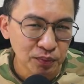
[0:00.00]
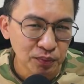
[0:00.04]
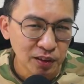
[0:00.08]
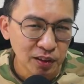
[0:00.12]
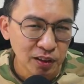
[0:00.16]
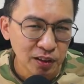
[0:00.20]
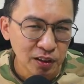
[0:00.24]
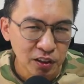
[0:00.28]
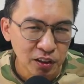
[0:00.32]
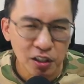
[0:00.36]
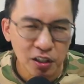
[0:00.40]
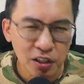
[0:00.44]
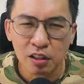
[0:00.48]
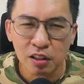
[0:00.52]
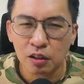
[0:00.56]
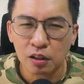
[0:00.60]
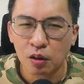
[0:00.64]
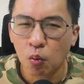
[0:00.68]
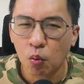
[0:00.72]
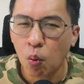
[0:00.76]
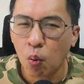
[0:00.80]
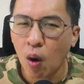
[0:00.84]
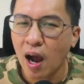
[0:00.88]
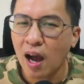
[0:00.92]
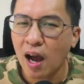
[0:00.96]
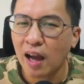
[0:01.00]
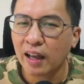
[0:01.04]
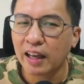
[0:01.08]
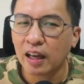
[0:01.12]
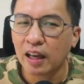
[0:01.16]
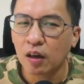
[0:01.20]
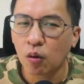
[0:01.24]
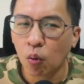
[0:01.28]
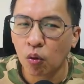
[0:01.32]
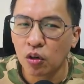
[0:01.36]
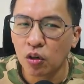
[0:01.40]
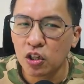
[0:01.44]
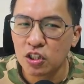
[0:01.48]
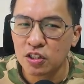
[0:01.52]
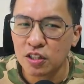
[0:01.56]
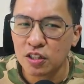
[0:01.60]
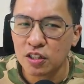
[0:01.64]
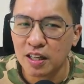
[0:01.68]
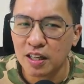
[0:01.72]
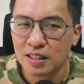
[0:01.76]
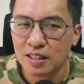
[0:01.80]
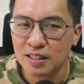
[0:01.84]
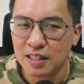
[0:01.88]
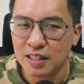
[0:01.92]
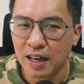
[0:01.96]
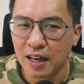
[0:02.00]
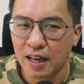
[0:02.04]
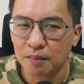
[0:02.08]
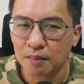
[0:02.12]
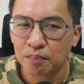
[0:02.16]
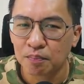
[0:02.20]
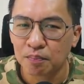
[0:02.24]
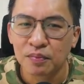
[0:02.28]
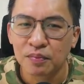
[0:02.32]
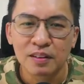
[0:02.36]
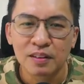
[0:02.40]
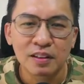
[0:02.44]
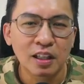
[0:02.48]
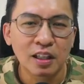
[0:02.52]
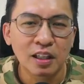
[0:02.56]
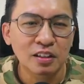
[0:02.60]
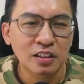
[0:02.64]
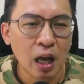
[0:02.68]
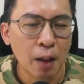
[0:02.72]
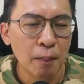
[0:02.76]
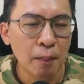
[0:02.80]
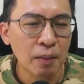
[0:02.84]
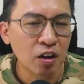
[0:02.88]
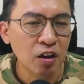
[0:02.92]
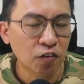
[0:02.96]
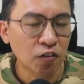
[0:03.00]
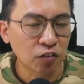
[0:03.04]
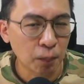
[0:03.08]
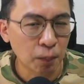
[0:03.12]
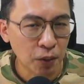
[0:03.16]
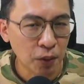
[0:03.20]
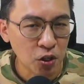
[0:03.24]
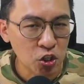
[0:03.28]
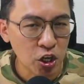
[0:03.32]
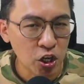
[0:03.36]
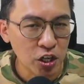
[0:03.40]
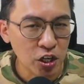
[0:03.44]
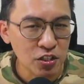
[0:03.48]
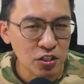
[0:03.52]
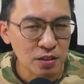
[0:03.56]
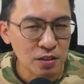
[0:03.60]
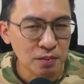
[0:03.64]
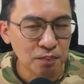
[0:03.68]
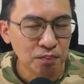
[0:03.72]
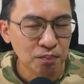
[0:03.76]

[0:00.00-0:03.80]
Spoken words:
Here, what I can only say is that the timing of the purchase,